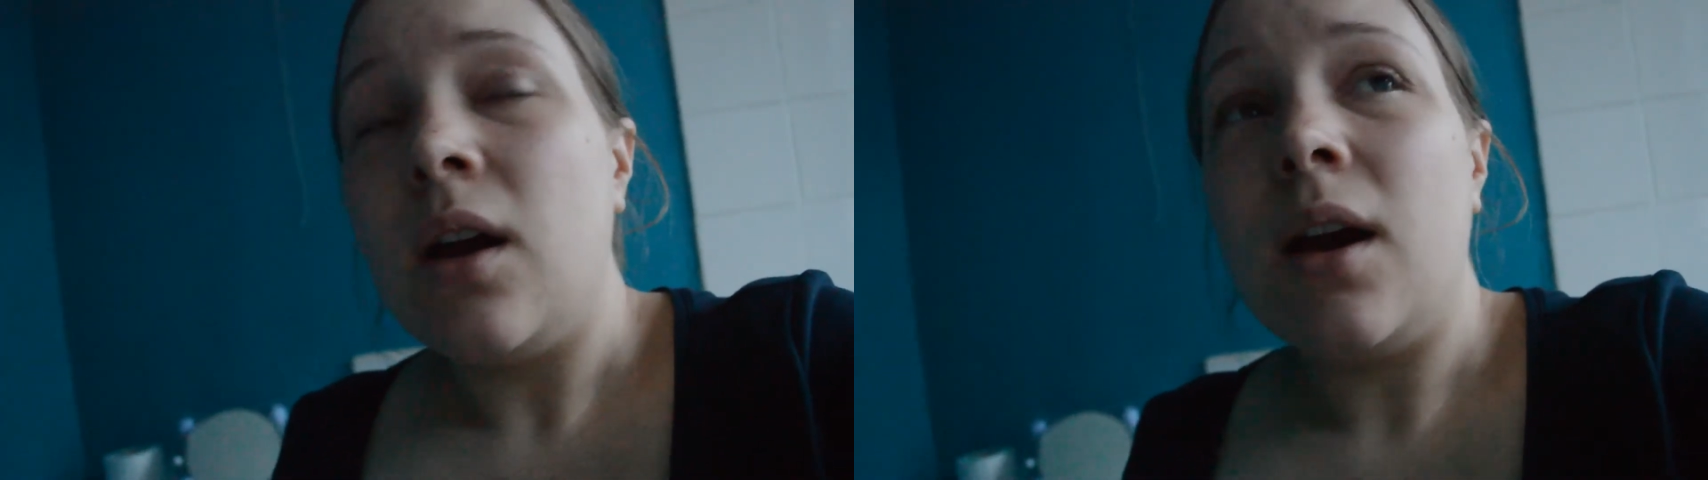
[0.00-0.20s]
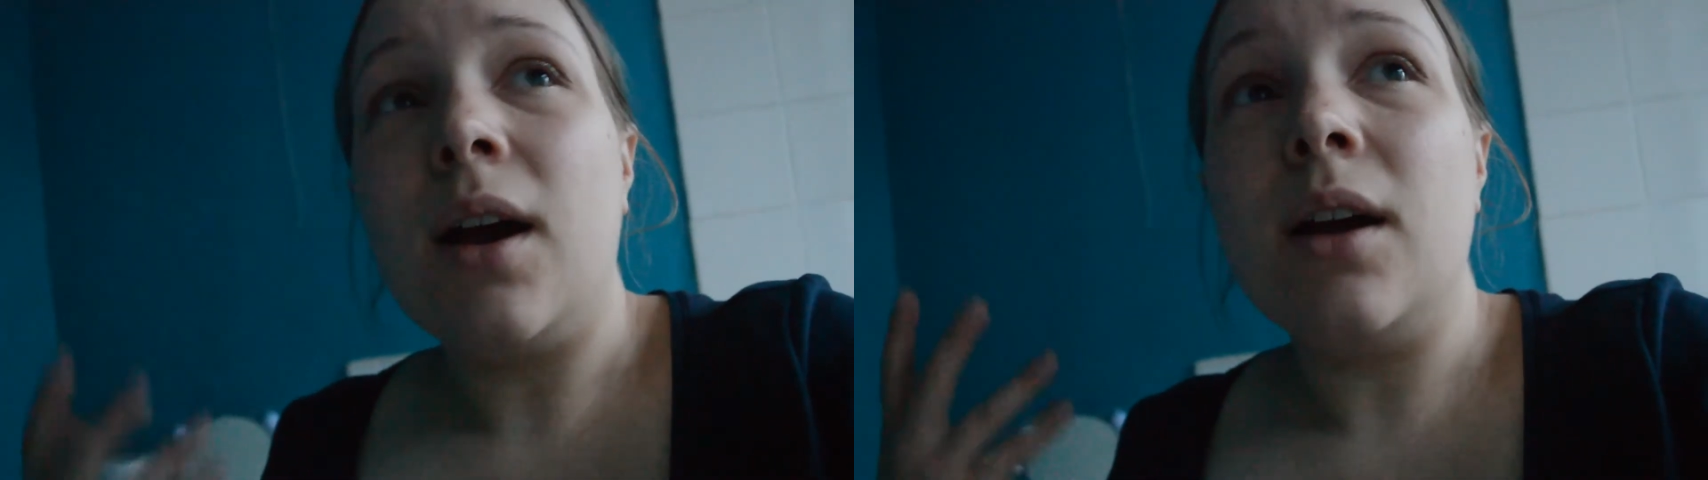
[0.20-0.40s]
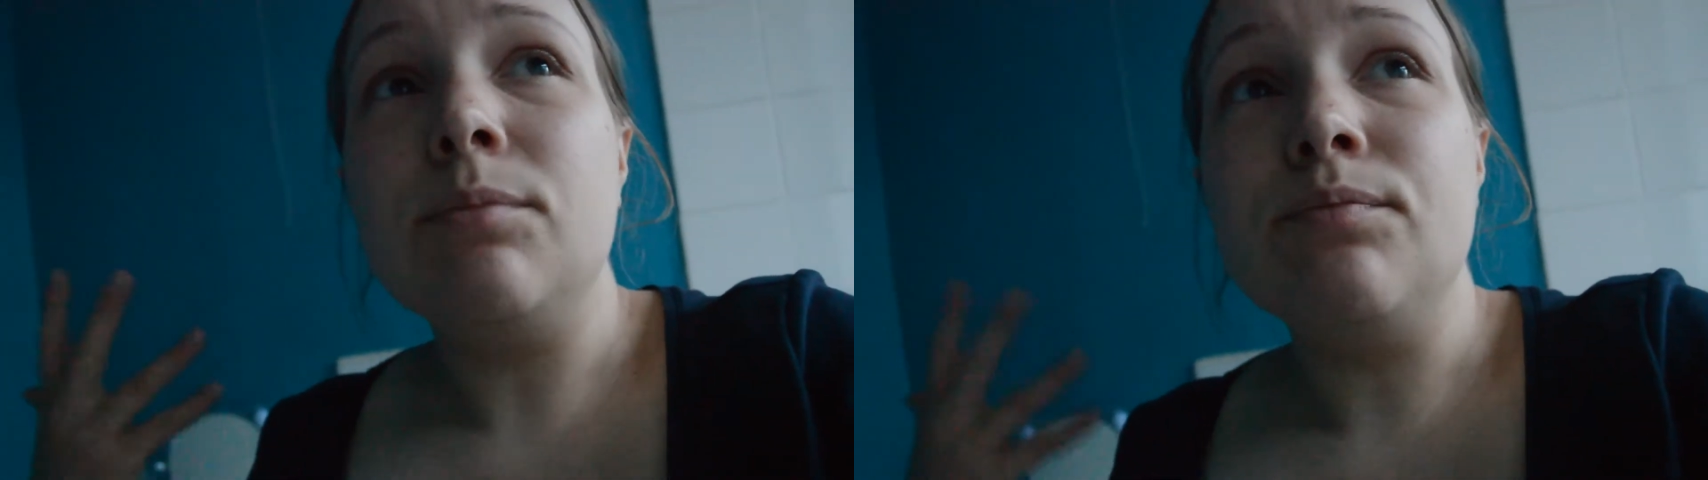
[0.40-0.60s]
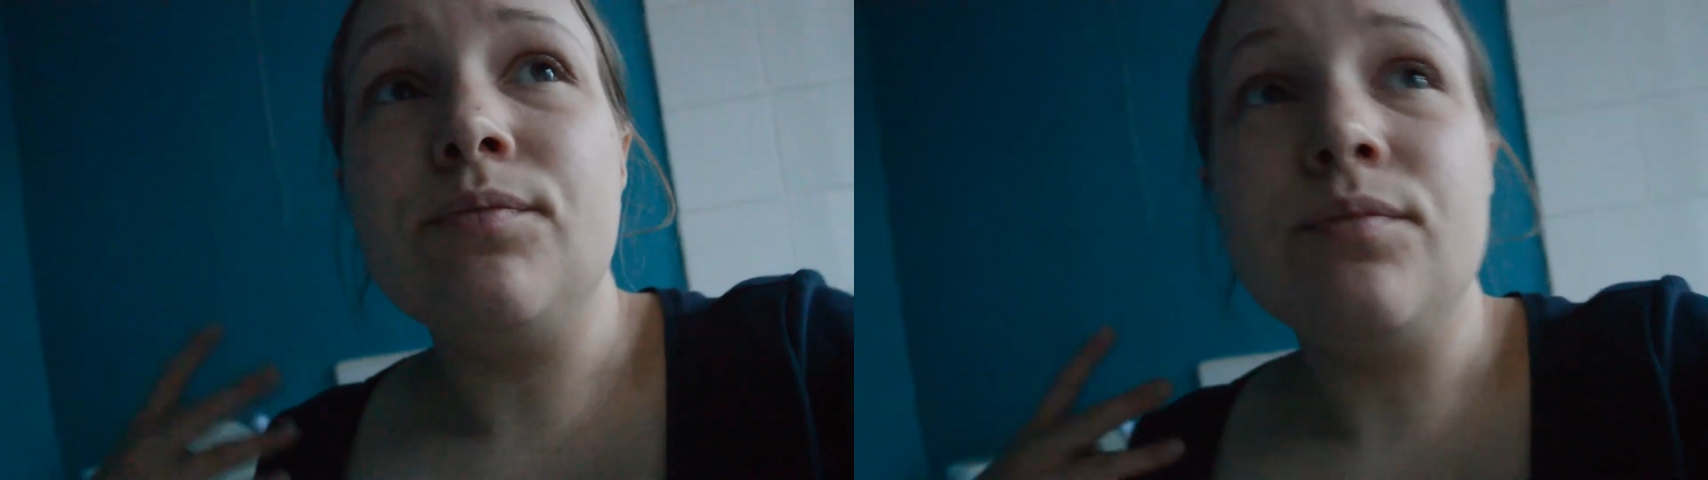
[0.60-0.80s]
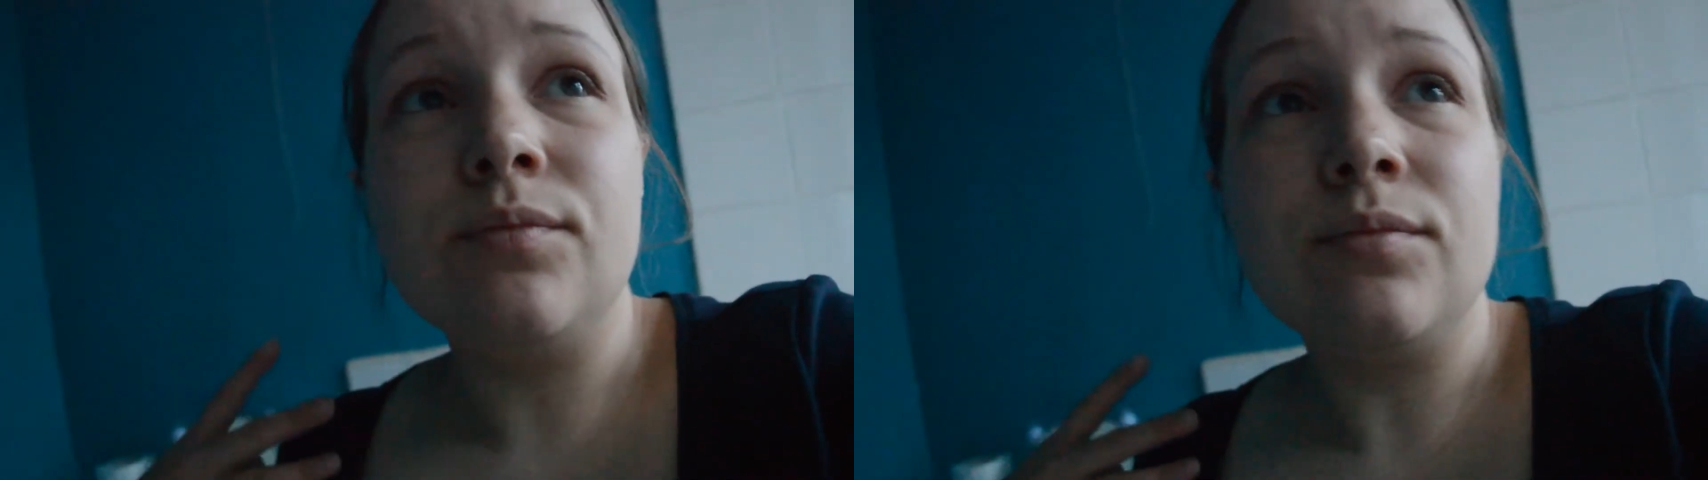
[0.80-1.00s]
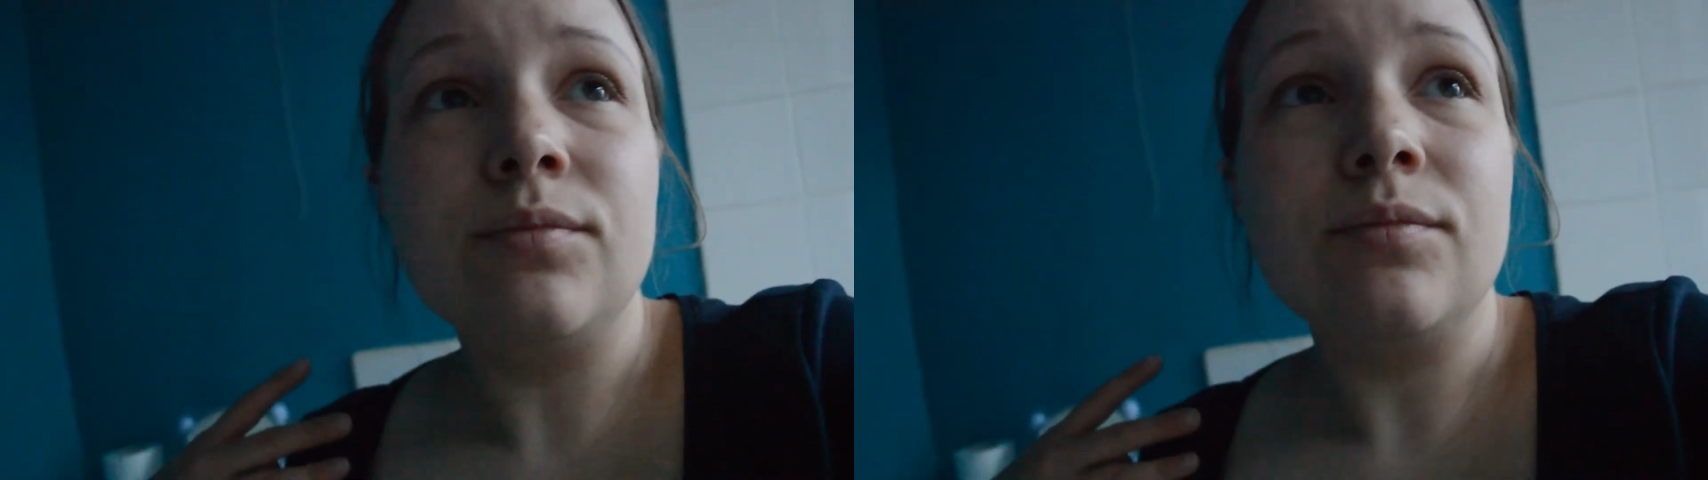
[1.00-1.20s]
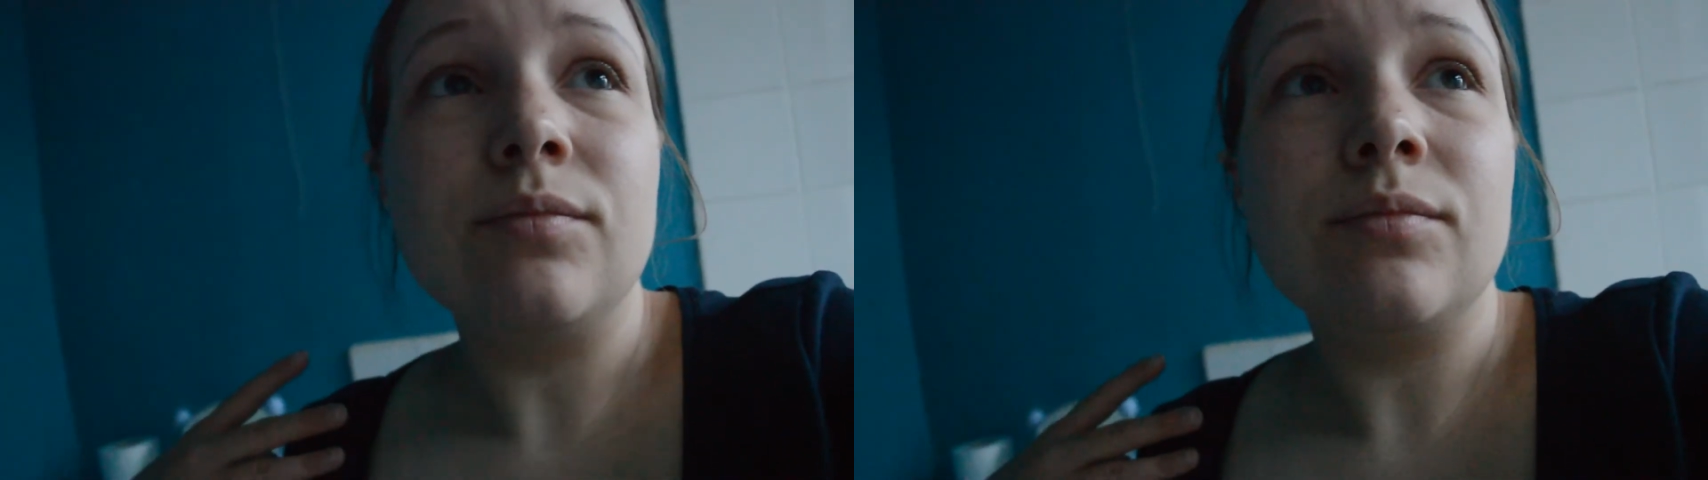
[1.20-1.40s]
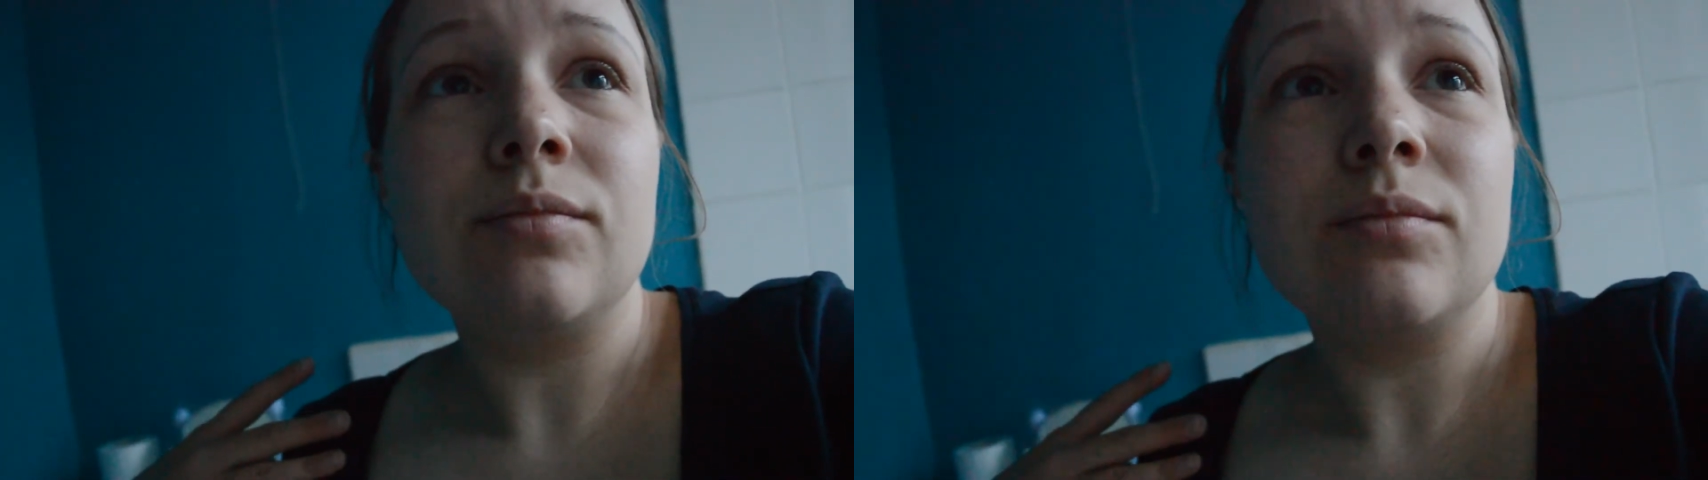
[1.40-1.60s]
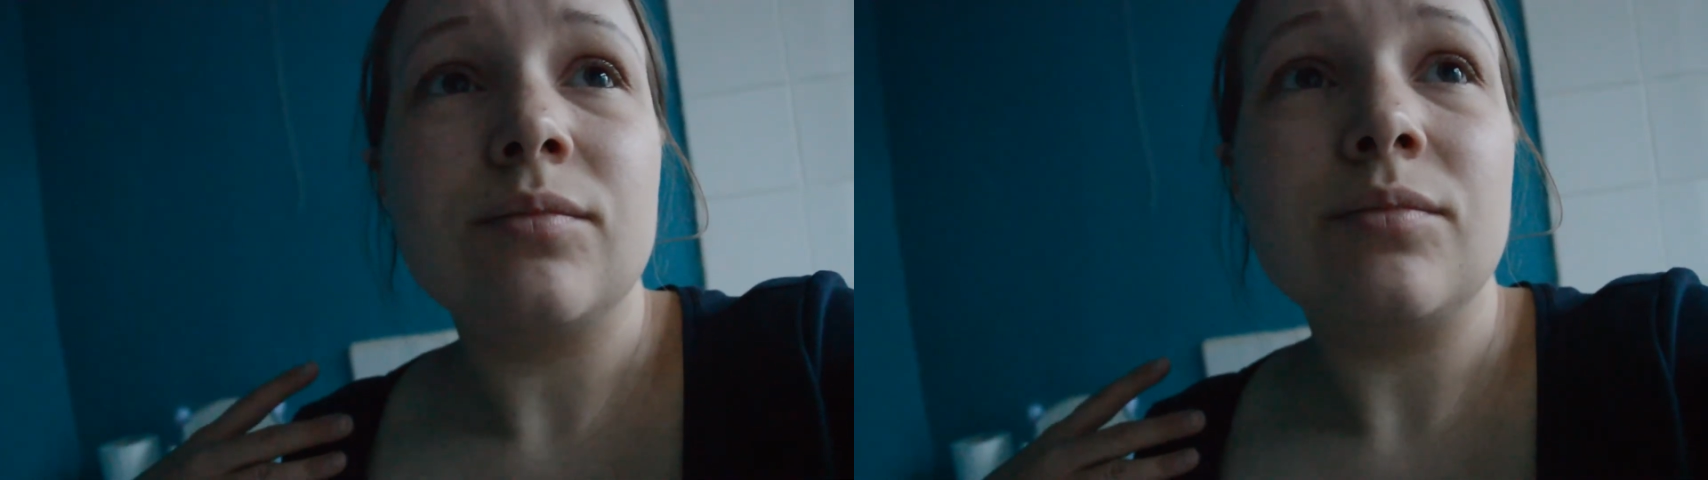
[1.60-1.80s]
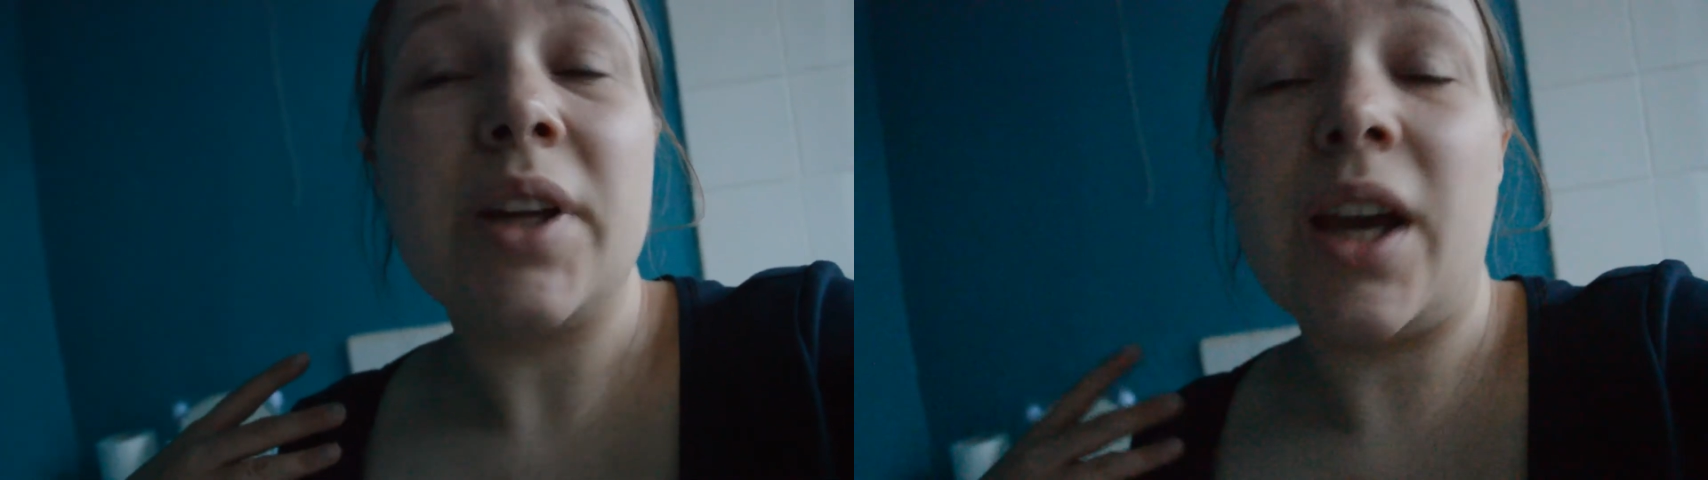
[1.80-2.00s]
But
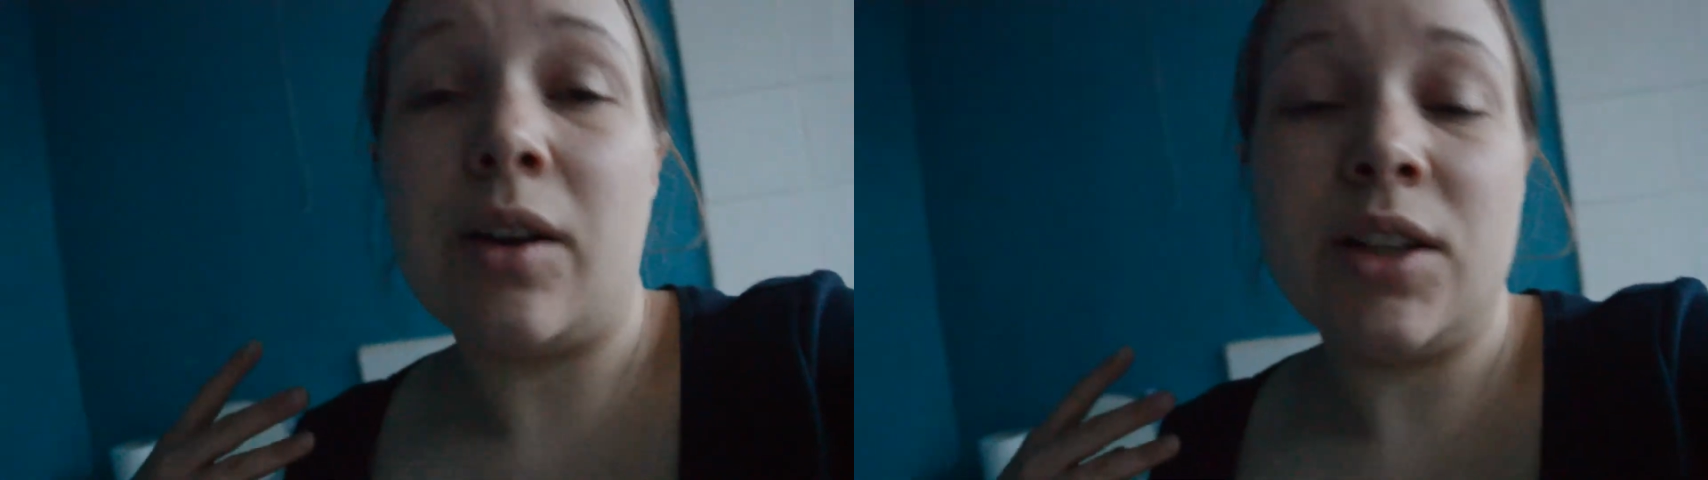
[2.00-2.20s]
yeah,